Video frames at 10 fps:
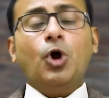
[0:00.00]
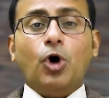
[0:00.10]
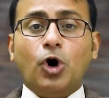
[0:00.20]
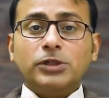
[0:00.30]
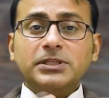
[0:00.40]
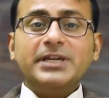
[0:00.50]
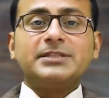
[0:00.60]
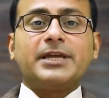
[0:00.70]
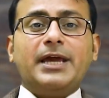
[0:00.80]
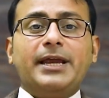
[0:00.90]
On the
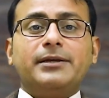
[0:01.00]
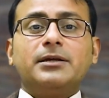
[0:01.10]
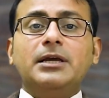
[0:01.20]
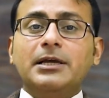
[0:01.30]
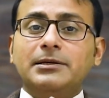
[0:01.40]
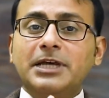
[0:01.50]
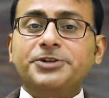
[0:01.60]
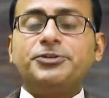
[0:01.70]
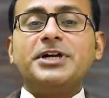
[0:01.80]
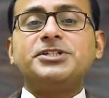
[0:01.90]
other hand,
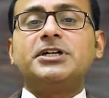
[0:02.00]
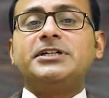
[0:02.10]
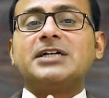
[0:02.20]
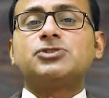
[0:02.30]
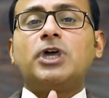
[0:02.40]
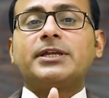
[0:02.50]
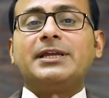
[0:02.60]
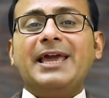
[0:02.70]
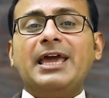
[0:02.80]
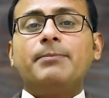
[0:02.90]
literature does not
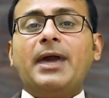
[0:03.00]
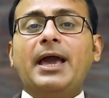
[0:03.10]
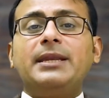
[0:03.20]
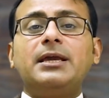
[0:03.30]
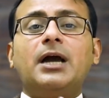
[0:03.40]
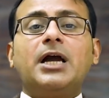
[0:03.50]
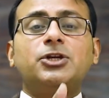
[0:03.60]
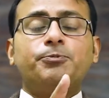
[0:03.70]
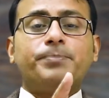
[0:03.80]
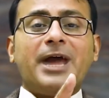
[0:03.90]
claim any
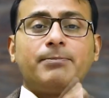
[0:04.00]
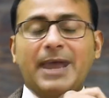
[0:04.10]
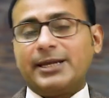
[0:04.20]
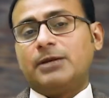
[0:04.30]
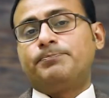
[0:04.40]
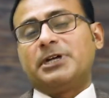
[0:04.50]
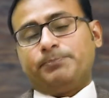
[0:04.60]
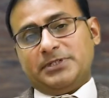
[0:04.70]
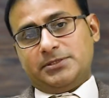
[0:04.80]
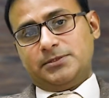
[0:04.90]
kind of pragmatic
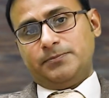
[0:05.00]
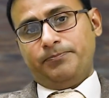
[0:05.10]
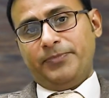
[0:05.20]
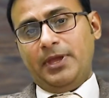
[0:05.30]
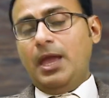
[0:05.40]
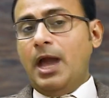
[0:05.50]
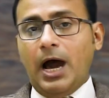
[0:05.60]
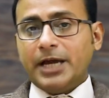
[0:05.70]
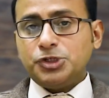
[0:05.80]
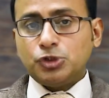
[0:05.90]
purpose.
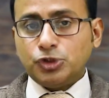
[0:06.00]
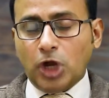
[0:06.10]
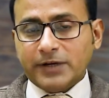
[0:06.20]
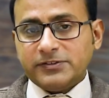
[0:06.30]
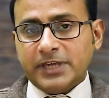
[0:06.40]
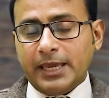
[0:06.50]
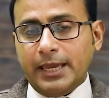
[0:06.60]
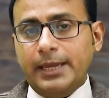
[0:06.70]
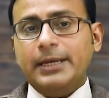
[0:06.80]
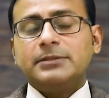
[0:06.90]
I should not
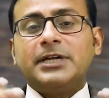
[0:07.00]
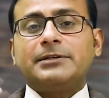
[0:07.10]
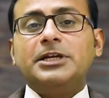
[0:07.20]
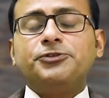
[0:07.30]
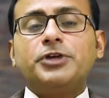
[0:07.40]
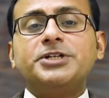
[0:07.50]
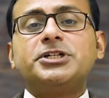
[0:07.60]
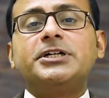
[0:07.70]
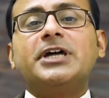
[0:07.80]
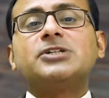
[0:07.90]
say that
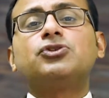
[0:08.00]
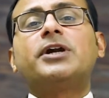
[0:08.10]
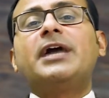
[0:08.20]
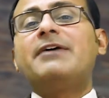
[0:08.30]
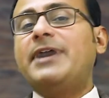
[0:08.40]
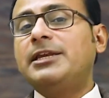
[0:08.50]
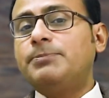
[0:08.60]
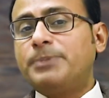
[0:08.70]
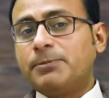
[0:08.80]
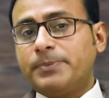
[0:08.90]
literature does not have
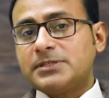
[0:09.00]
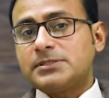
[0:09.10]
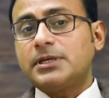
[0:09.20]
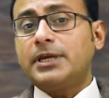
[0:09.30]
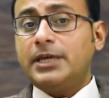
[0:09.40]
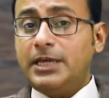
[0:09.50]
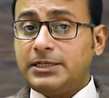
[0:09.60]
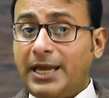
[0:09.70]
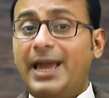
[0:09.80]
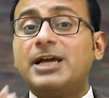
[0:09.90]
any purpose.
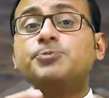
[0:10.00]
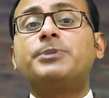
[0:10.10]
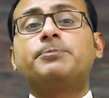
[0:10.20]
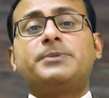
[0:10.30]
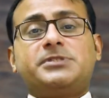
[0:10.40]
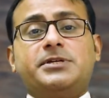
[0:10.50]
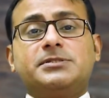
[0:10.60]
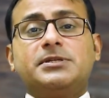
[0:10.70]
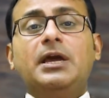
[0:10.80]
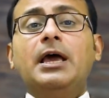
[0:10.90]
It has
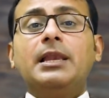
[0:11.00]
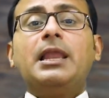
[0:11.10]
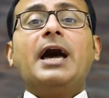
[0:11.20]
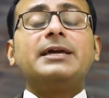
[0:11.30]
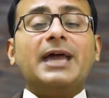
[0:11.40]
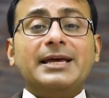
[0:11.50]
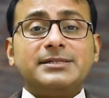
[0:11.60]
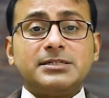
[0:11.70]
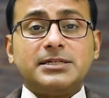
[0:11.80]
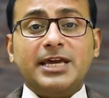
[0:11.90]
purposes like
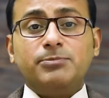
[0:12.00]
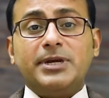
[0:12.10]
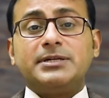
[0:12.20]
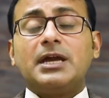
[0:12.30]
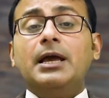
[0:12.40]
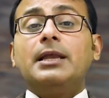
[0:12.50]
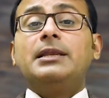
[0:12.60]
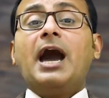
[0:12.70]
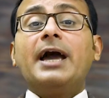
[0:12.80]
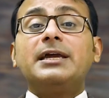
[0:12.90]
entertainment,
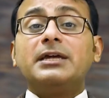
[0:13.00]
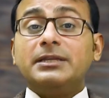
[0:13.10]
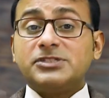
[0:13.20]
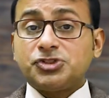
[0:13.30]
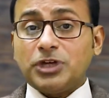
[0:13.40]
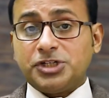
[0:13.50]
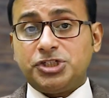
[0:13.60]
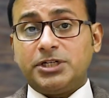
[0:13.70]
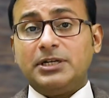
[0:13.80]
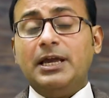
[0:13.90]
like
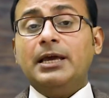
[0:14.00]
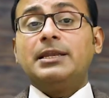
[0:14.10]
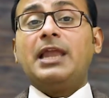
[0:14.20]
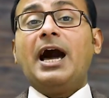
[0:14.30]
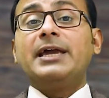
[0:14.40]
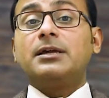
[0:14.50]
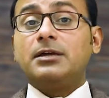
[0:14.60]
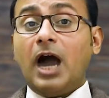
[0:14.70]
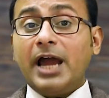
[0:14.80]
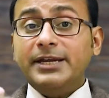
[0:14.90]
instruction,
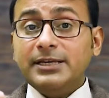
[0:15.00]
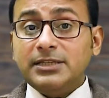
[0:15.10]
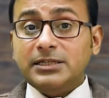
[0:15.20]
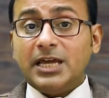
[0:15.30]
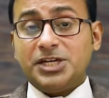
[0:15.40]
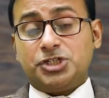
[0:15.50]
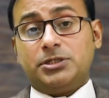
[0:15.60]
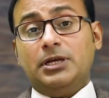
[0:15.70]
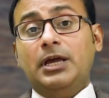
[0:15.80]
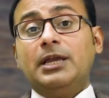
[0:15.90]
like guiding the
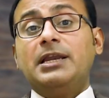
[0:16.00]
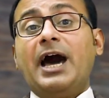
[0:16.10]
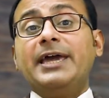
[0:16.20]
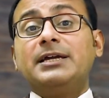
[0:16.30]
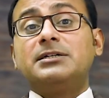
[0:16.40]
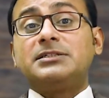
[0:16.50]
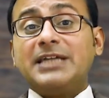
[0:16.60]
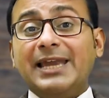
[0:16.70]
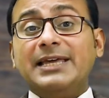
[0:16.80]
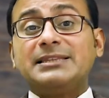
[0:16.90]
nation, like
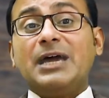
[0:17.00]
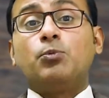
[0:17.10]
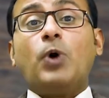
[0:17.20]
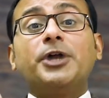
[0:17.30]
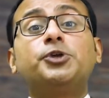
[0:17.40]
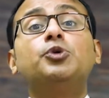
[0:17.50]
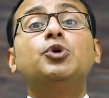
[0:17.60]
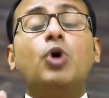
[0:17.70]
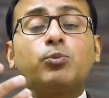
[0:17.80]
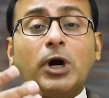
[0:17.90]
telling them what to
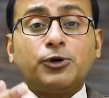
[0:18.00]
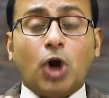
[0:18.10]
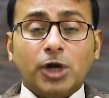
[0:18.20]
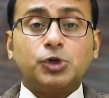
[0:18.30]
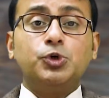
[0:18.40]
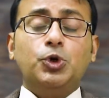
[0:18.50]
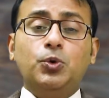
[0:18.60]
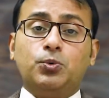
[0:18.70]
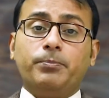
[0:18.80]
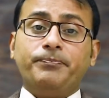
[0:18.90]
do or what not to
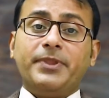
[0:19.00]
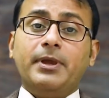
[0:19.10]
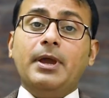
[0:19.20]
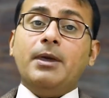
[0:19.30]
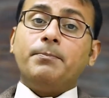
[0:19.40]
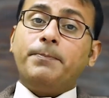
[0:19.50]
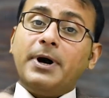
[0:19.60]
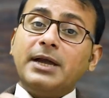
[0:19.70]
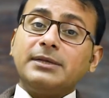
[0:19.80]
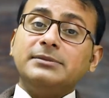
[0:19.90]
do.
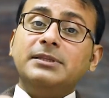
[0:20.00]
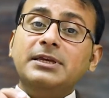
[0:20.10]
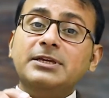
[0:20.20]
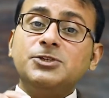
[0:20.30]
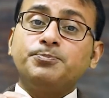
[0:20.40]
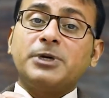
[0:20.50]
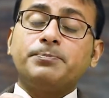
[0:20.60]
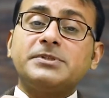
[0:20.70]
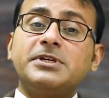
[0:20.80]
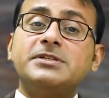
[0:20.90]
But these
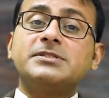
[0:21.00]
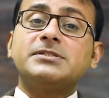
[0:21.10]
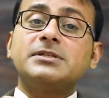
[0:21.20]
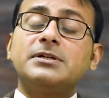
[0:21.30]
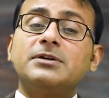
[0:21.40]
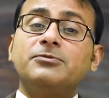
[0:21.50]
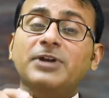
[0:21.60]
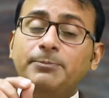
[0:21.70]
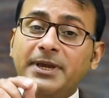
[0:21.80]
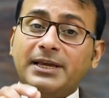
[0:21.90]
purposes
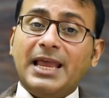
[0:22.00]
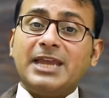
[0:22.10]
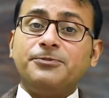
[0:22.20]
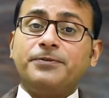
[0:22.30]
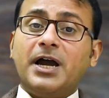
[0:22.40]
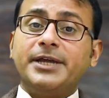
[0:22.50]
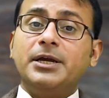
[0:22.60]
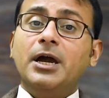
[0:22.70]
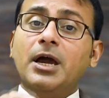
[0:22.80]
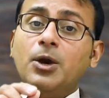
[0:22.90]
will be
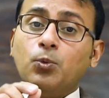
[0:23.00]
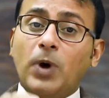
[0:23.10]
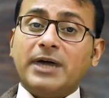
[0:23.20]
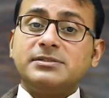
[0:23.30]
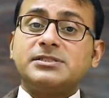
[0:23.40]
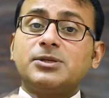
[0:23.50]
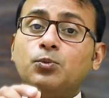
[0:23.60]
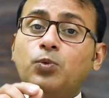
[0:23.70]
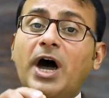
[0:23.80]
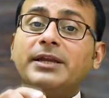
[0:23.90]
clarified once
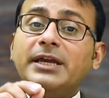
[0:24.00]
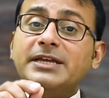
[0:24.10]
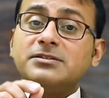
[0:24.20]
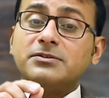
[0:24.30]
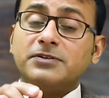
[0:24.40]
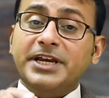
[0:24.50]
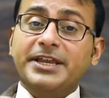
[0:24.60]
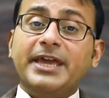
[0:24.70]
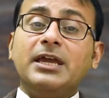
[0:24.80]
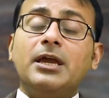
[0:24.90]
one is
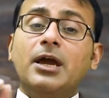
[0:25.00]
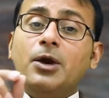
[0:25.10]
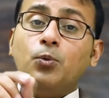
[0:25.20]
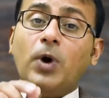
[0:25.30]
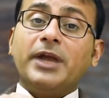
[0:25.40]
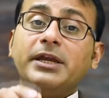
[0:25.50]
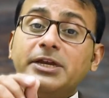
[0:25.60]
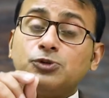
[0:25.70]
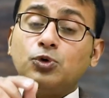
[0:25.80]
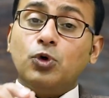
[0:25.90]
reading, one
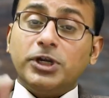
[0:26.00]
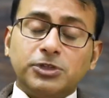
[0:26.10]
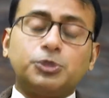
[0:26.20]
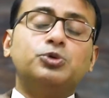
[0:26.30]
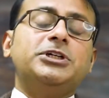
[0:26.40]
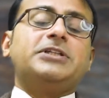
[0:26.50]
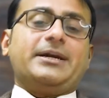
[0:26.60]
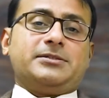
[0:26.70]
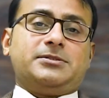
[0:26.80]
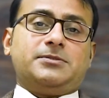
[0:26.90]
is going through the
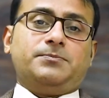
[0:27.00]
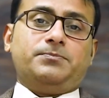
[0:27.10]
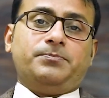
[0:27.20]
text.